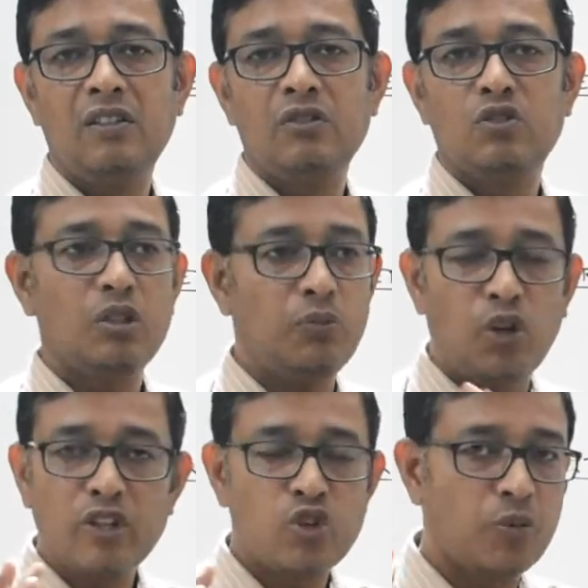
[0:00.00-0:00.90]
So the
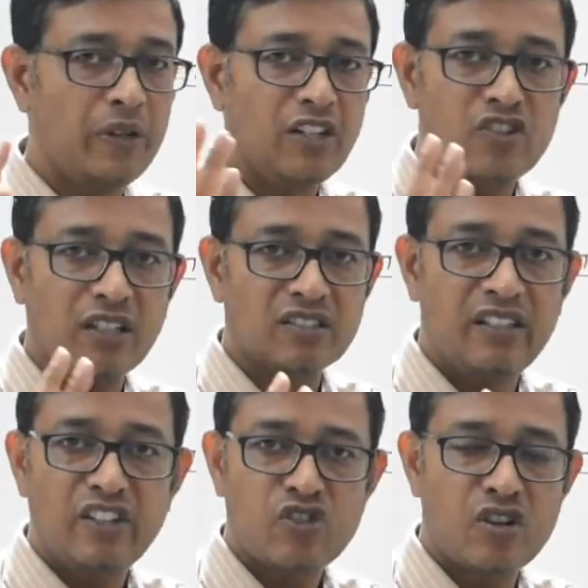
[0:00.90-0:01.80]
body should be in
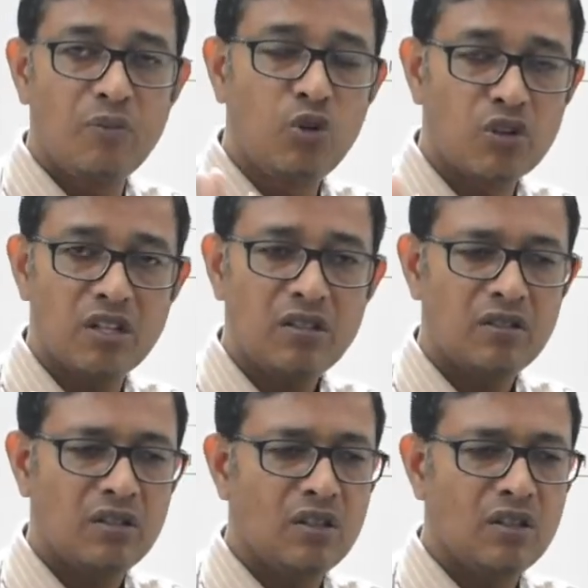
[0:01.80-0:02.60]
translational motion,